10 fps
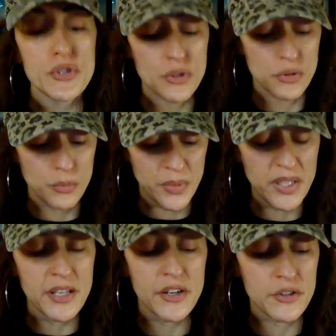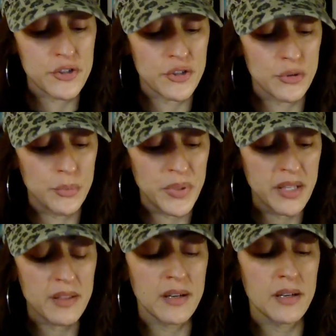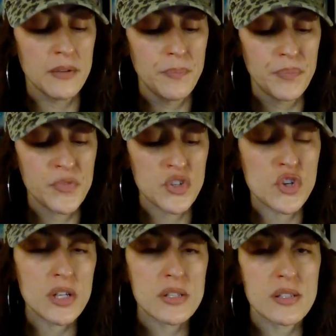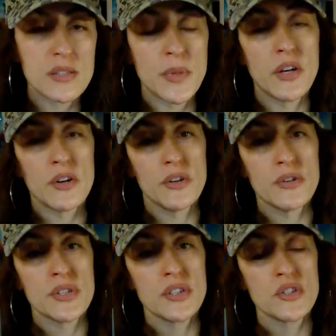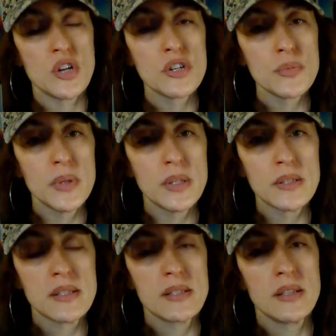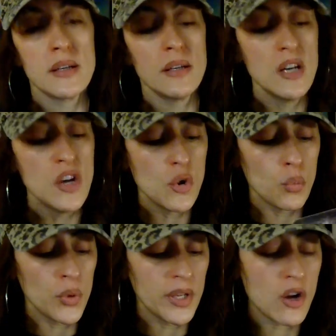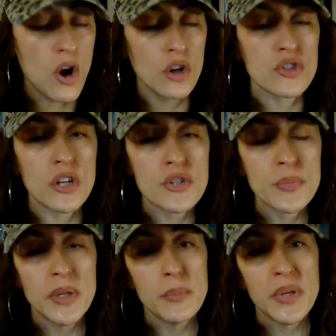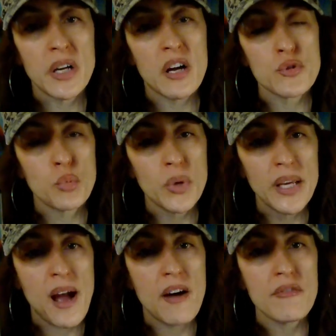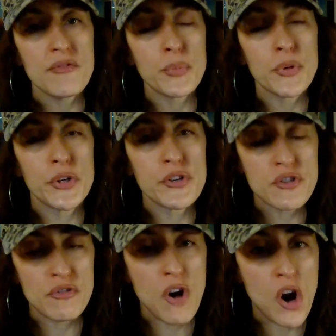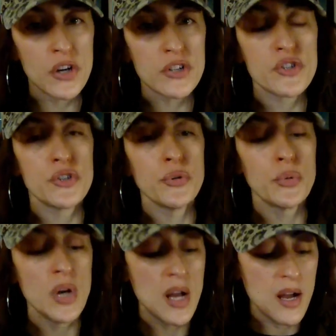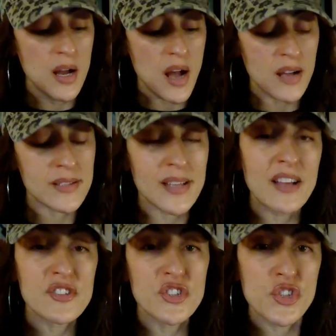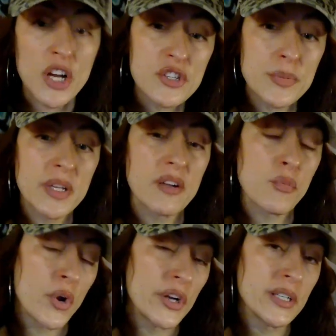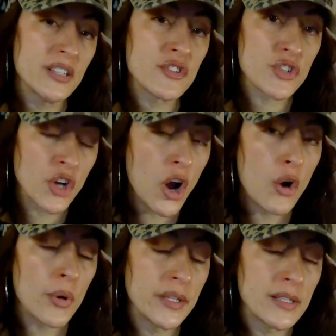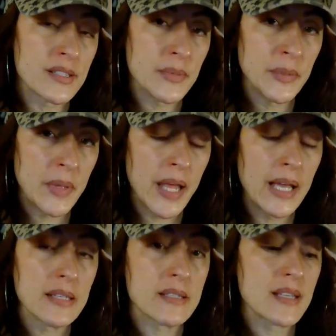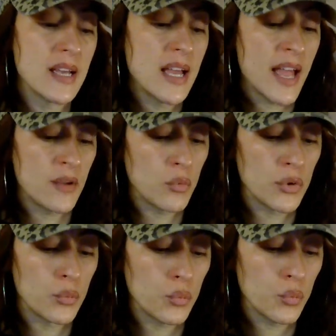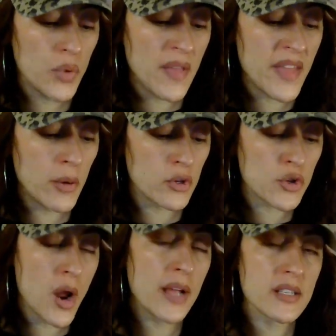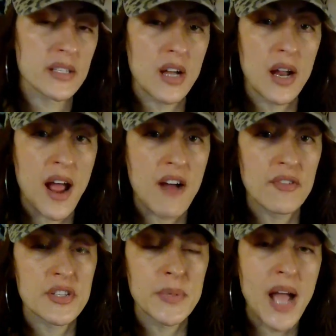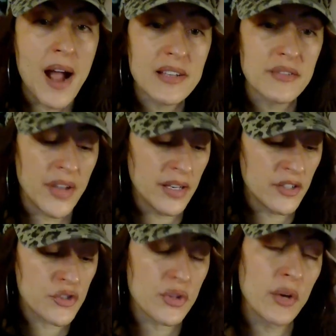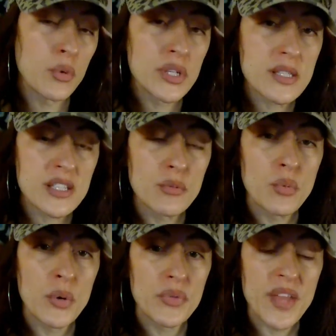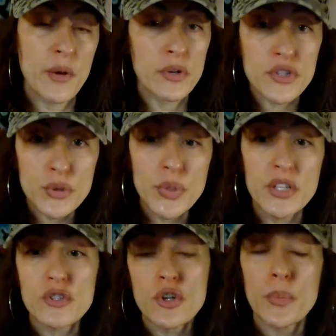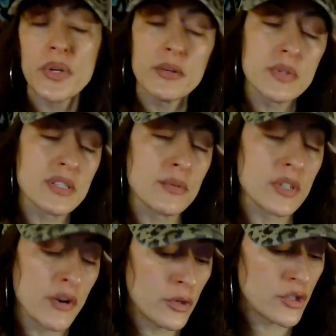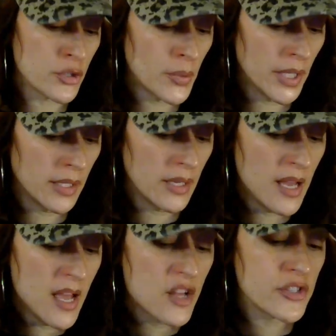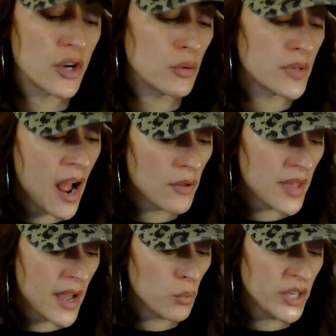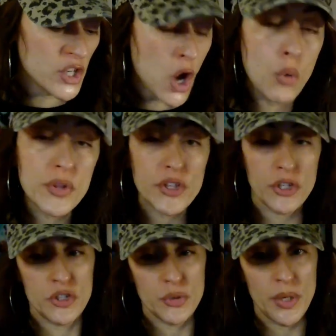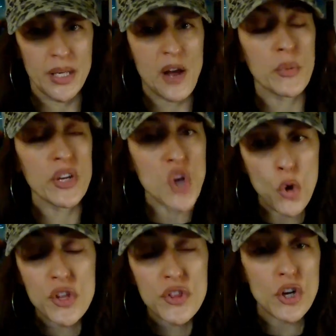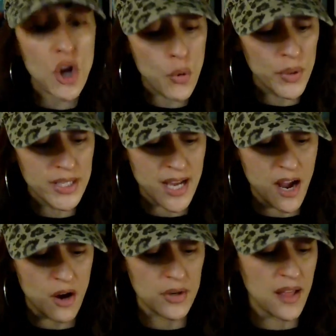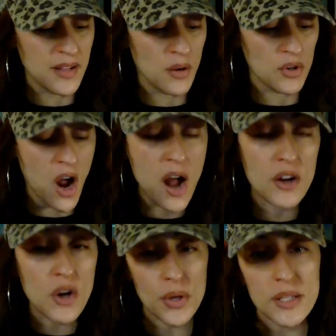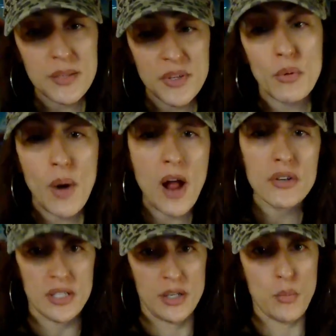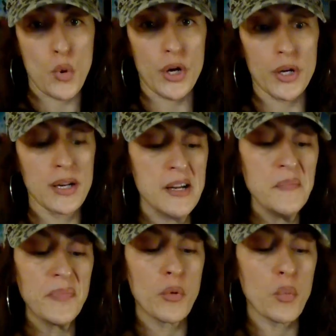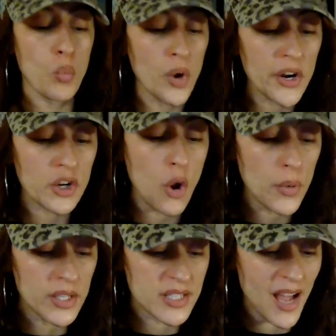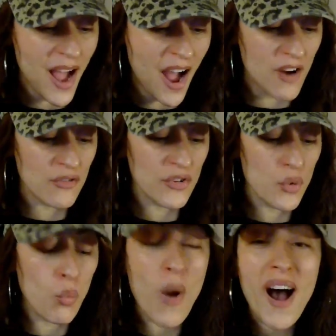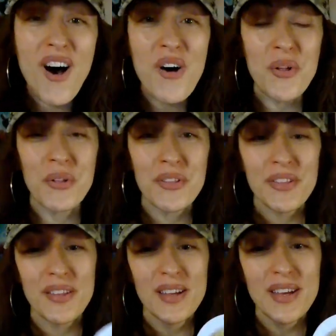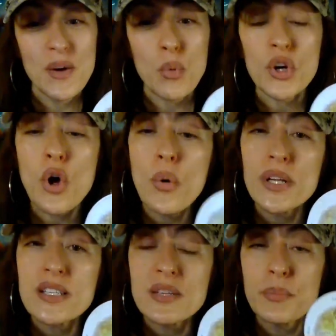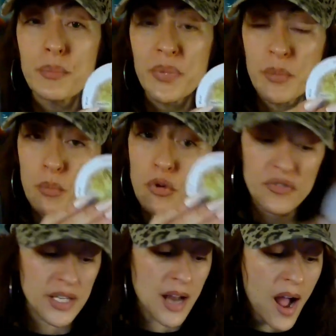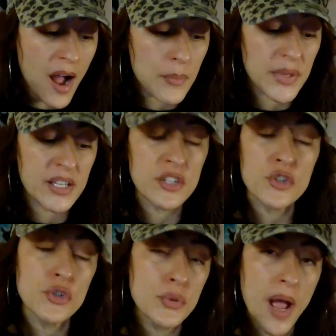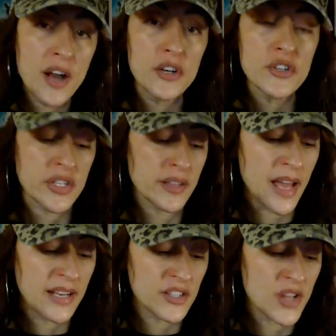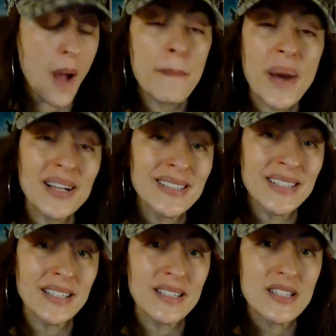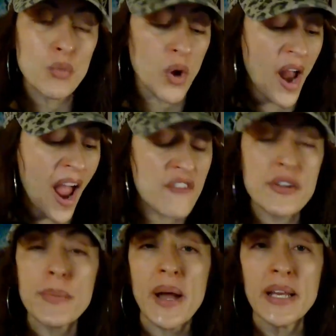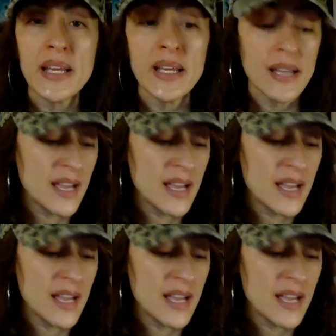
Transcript: to be here to be the justice makers, the judgments. We call judgment because we have the purest of heart to assess the judgment where it needs to go, where it needs to be placed. And they were trying to not have us be activated so they wouldn't see what they were doing, so nobody would see what they were doing. So now that we know what they're doing and we know that they're going down and they're not going to be around anymore, we're going to have wealth. We're going to be moving up in a new energy that is abundant, where everybody